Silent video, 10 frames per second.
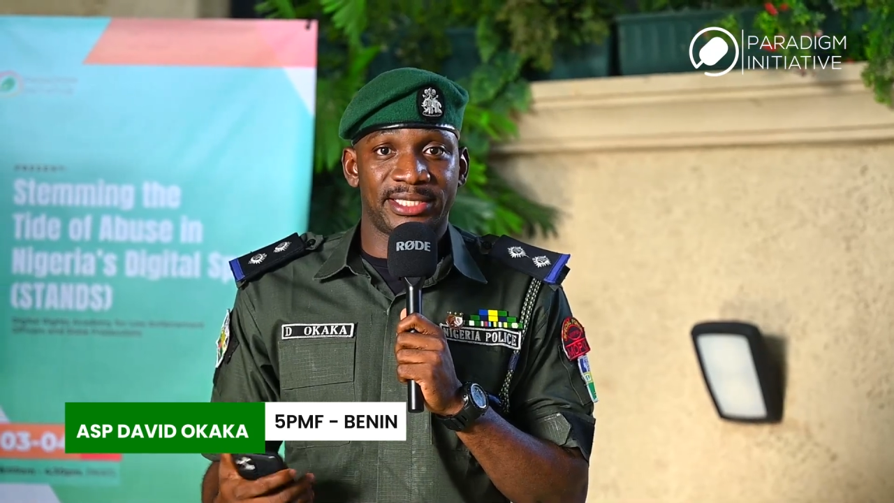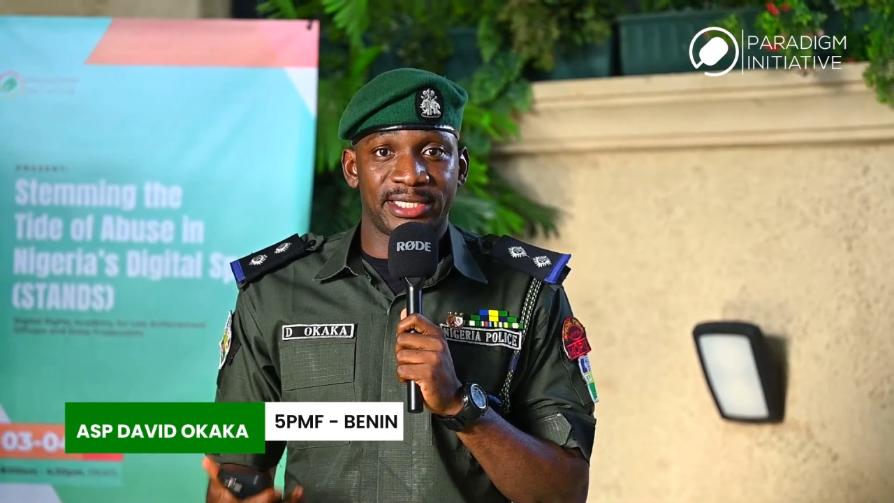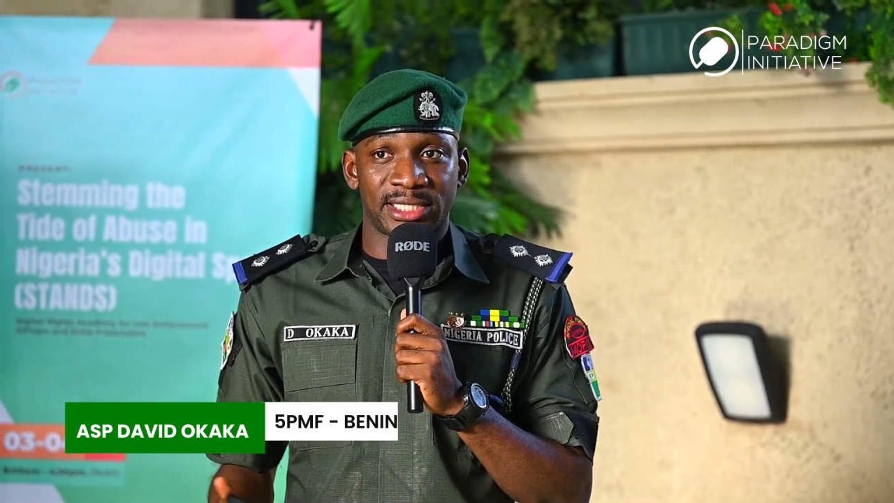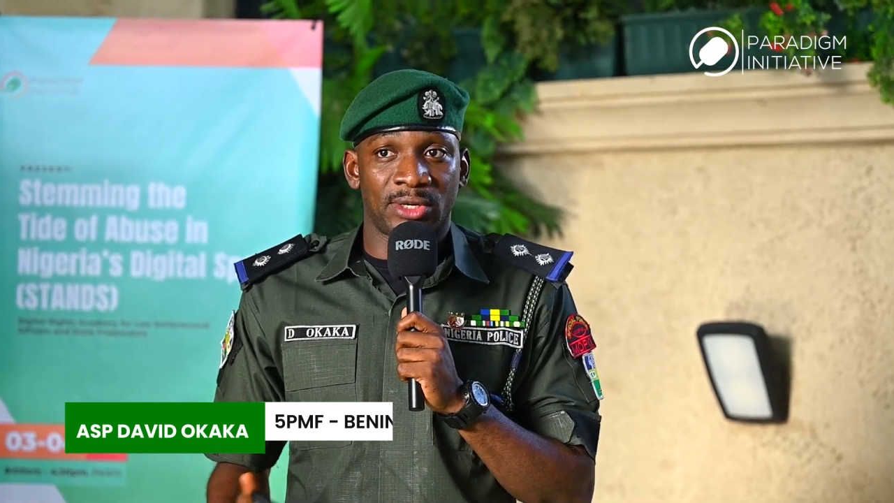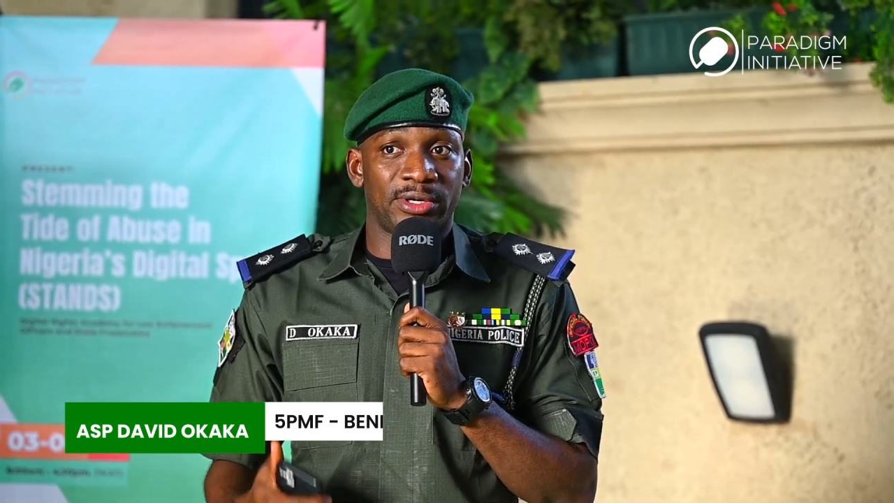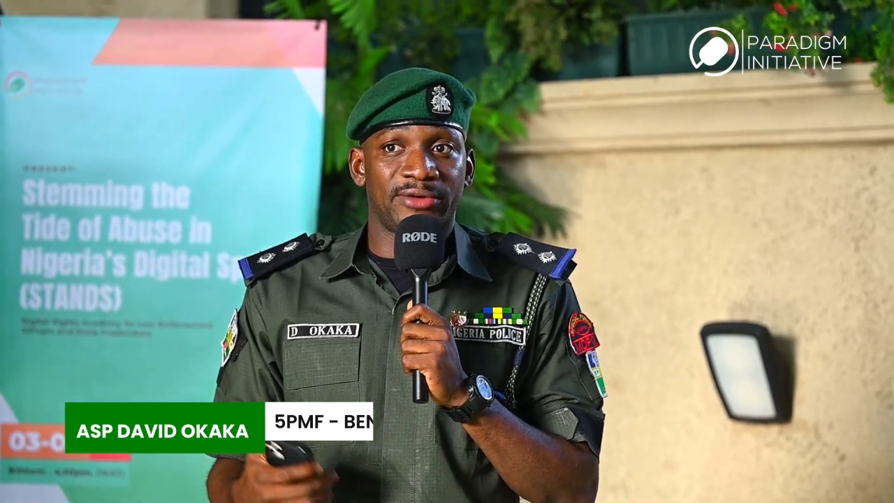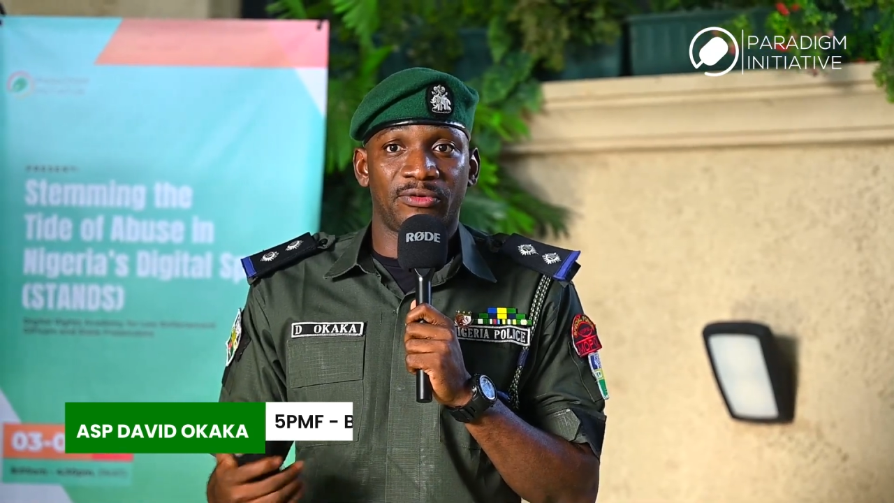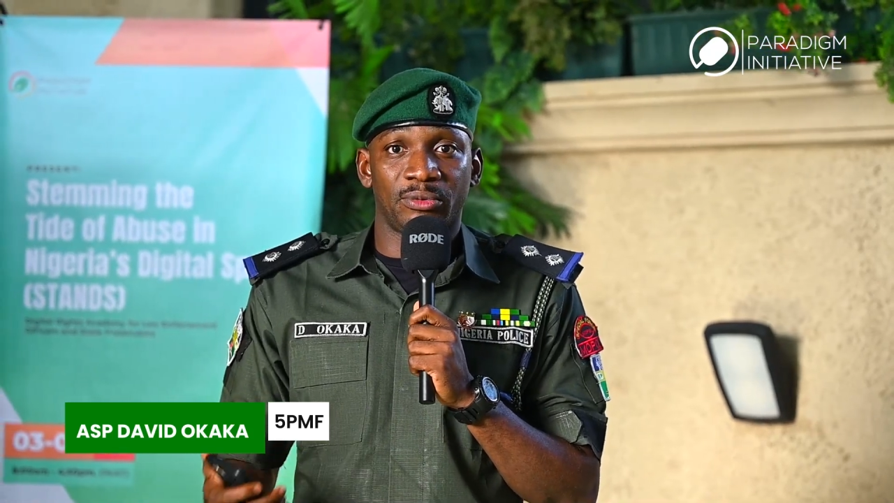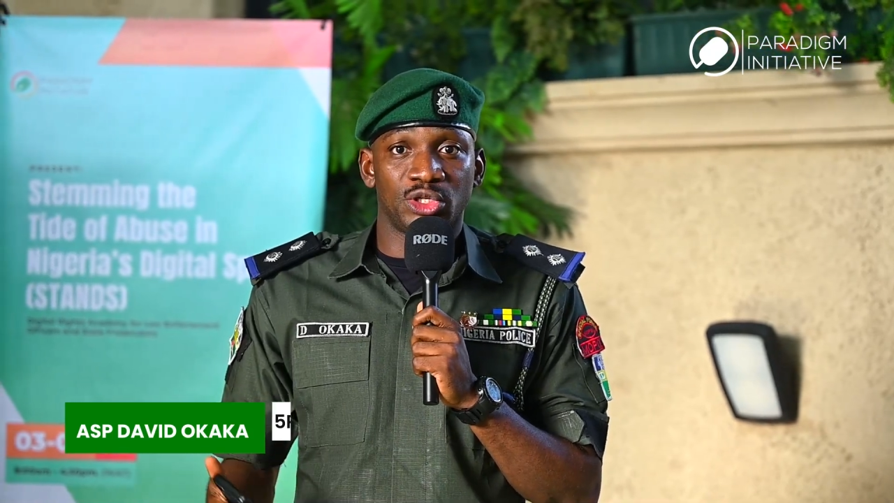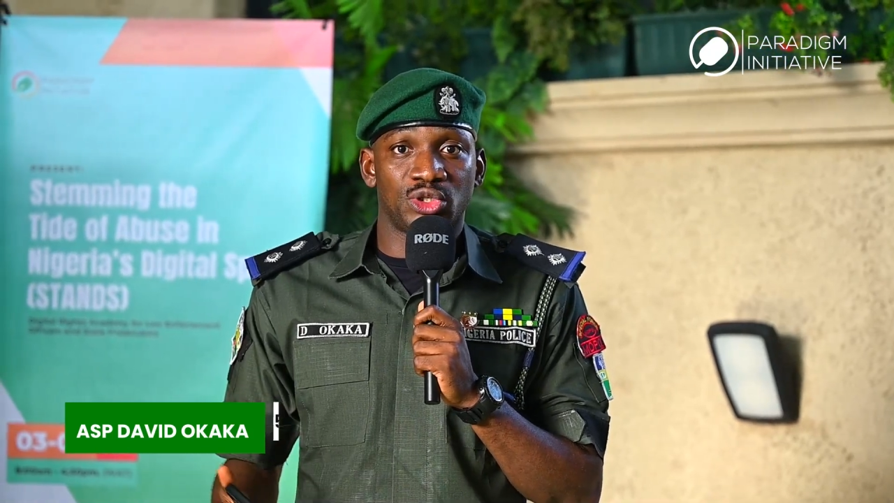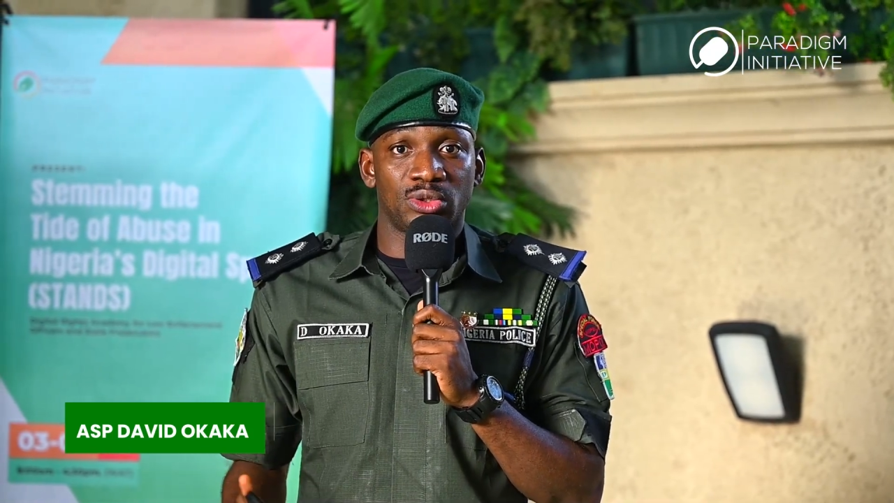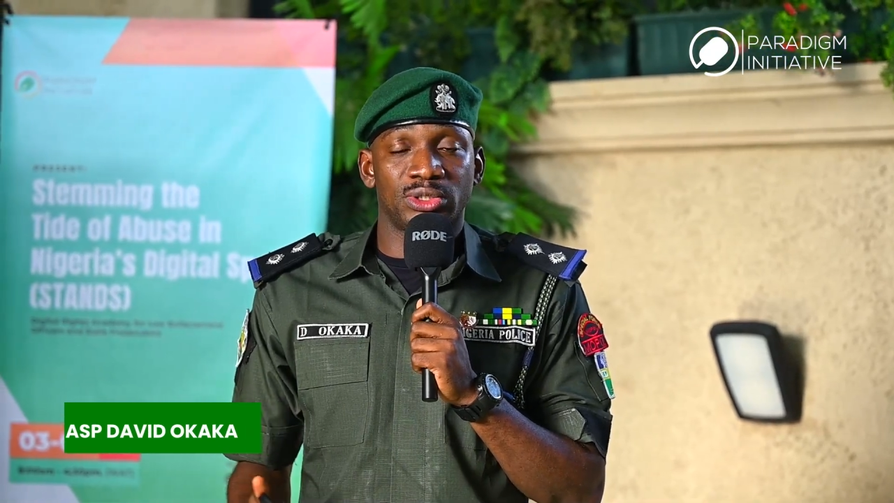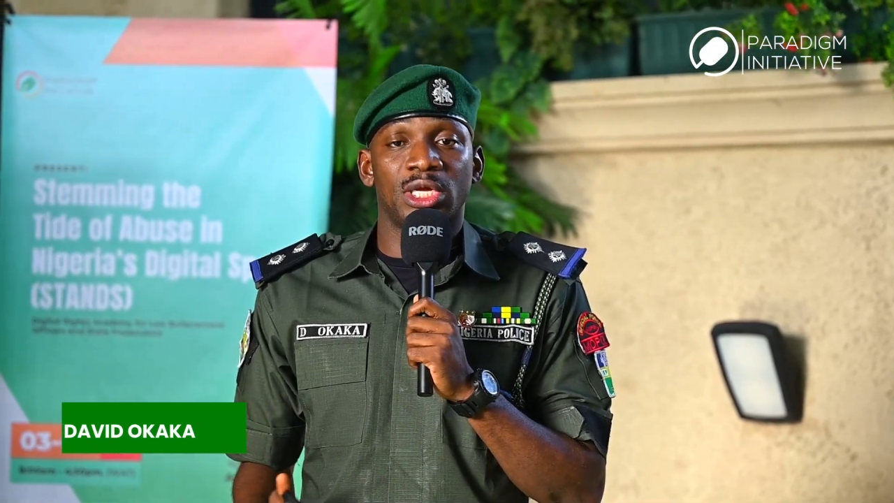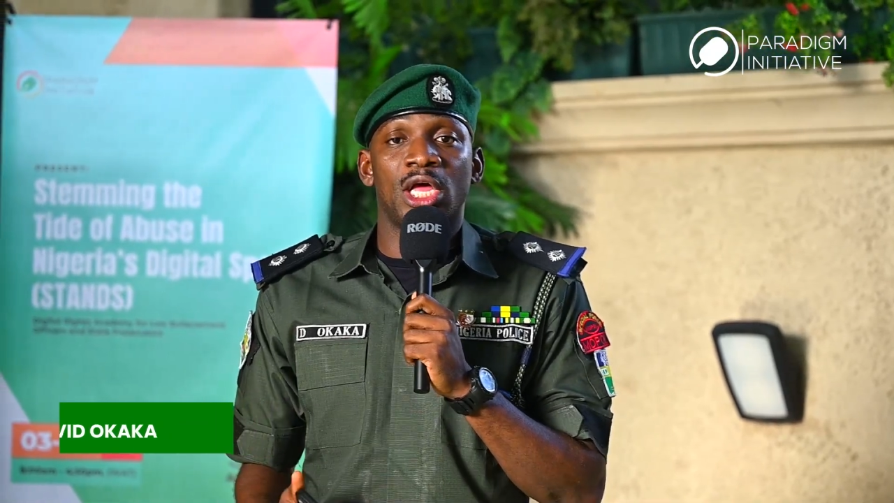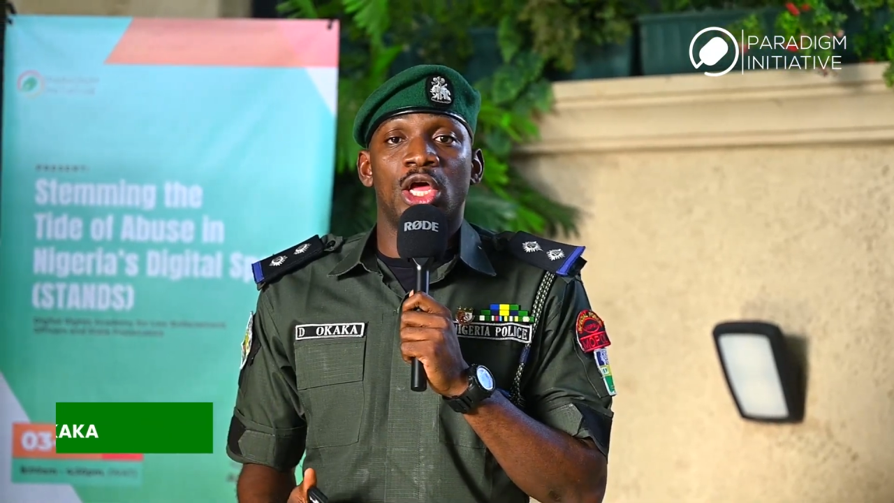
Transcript: states and other formations,